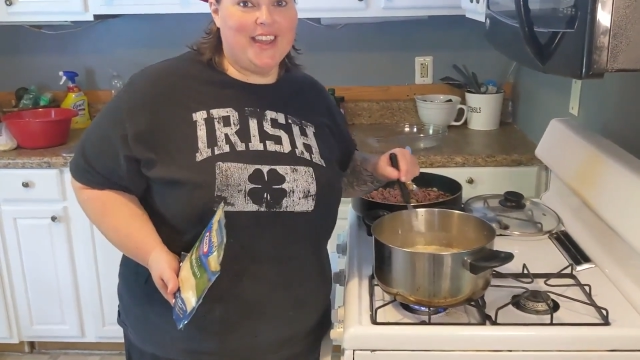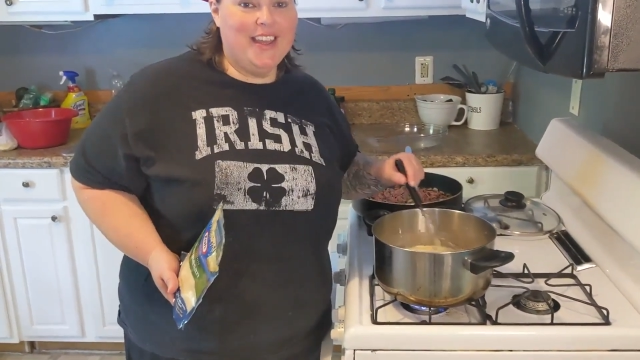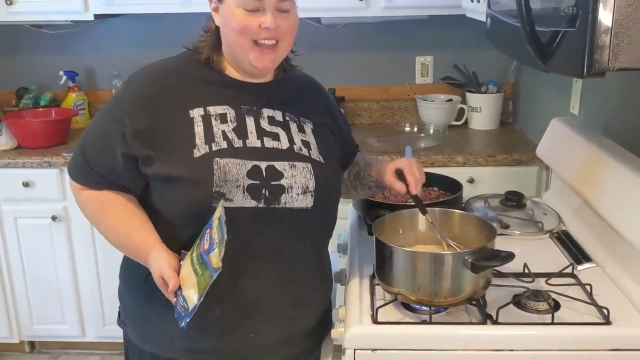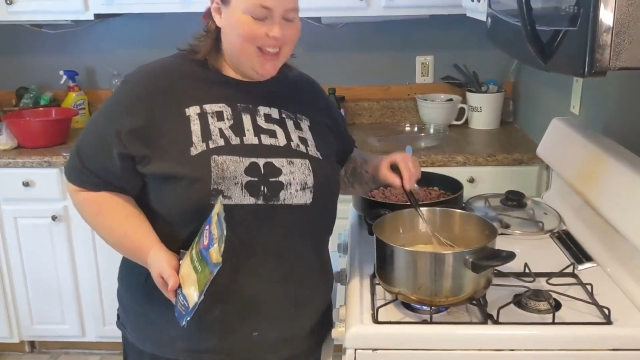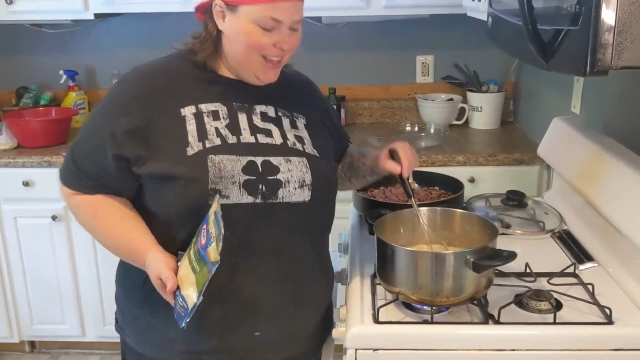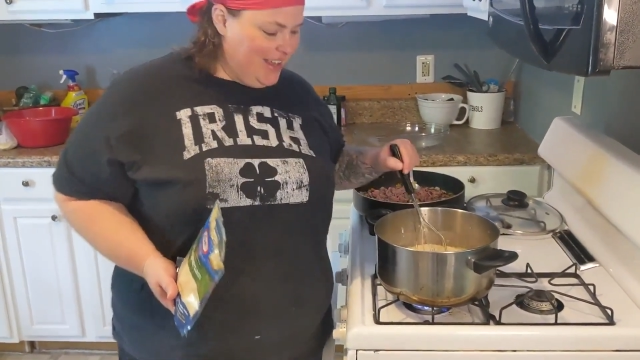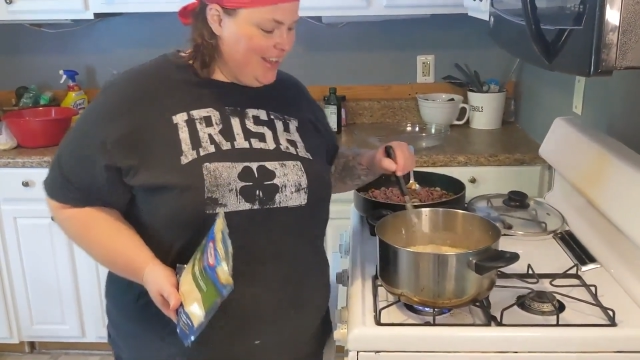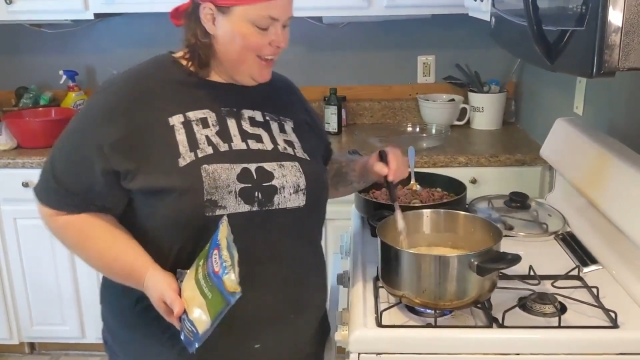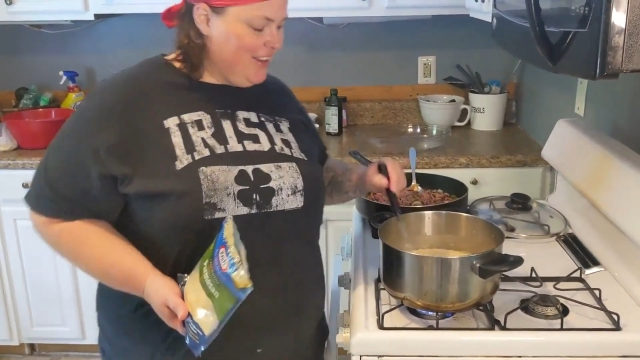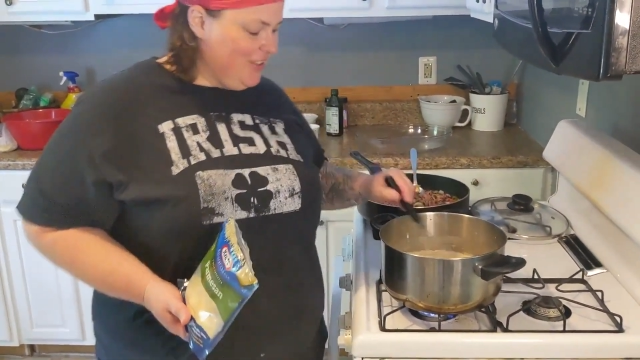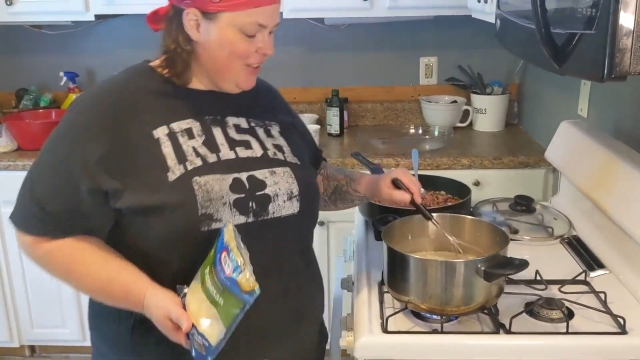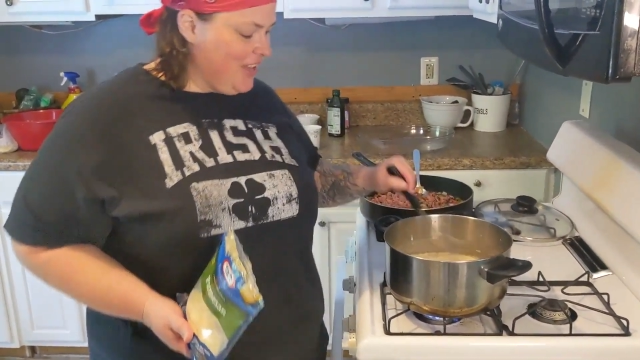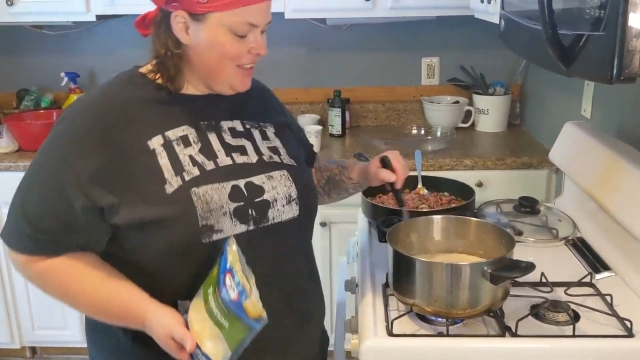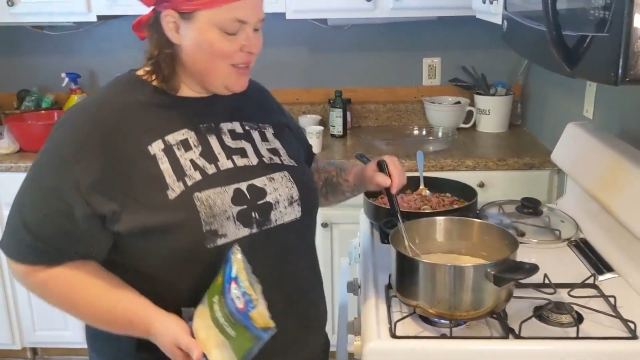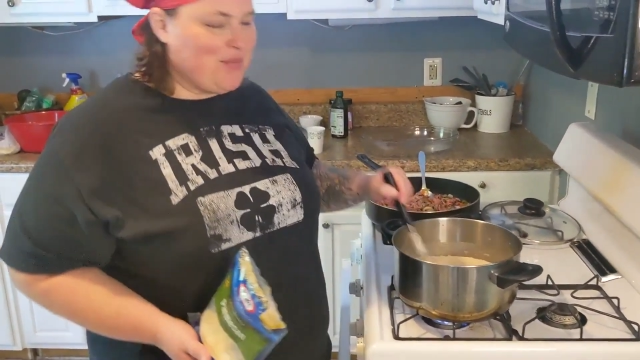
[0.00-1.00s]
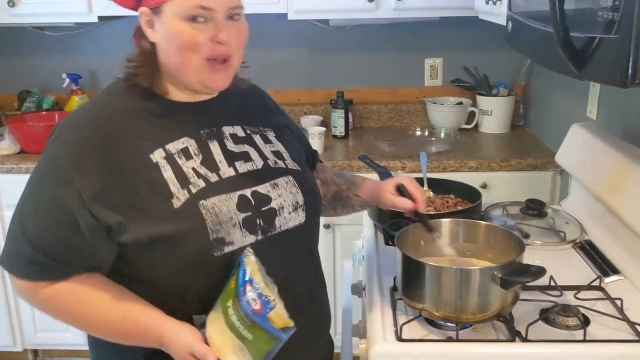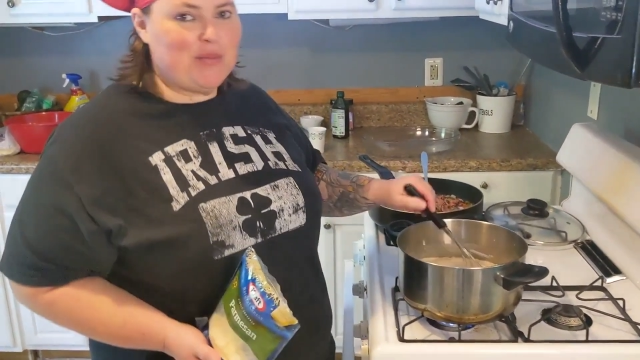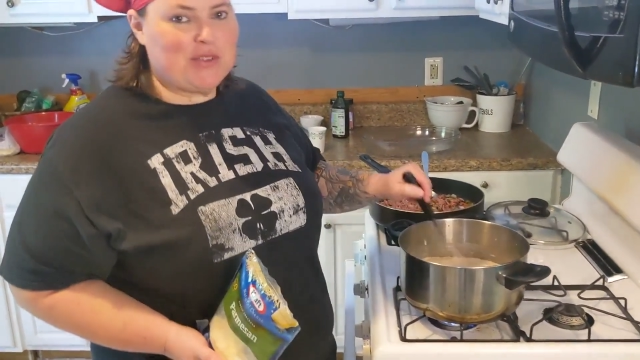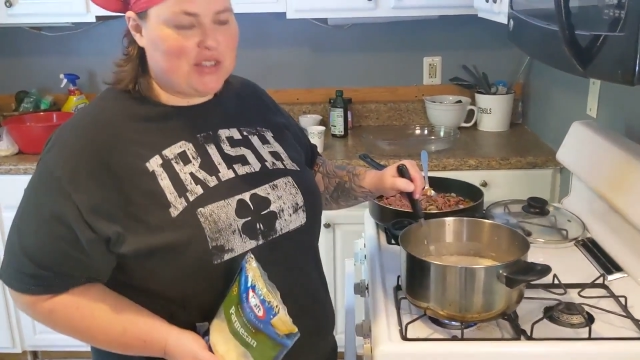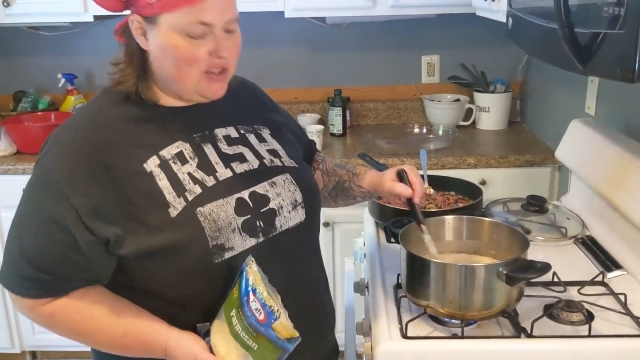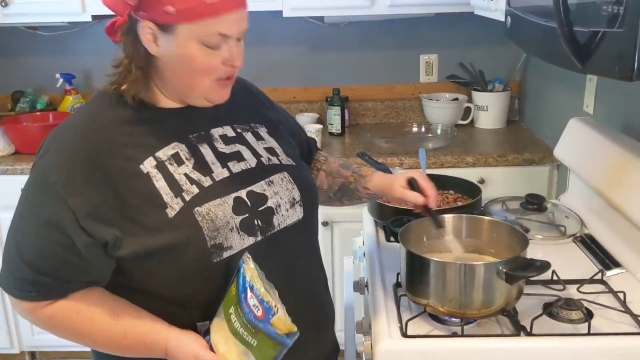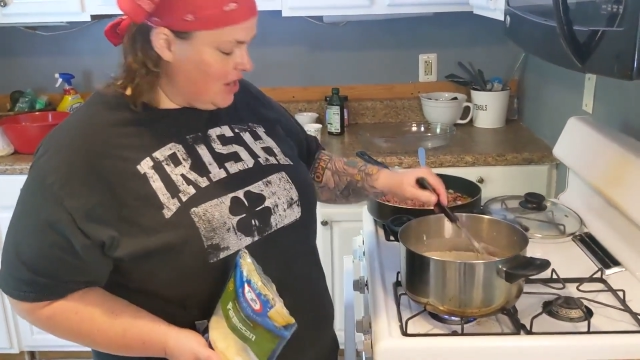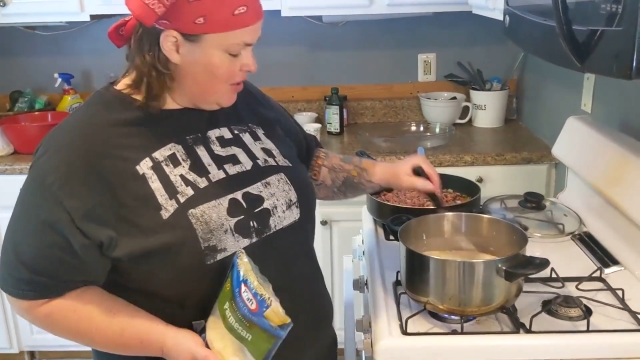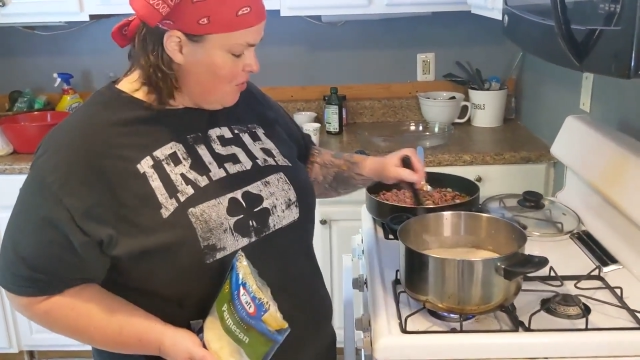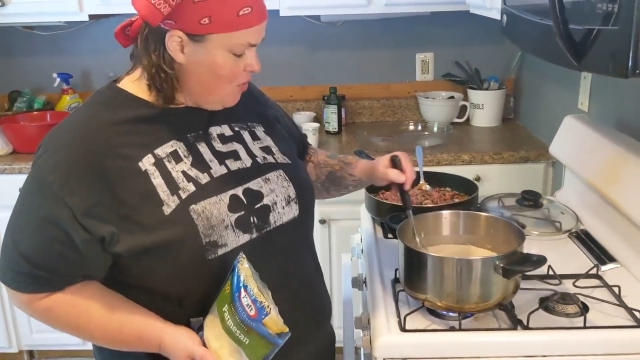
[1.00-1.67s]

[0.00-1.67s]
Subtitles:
it, and it'll get the bubbles to go down.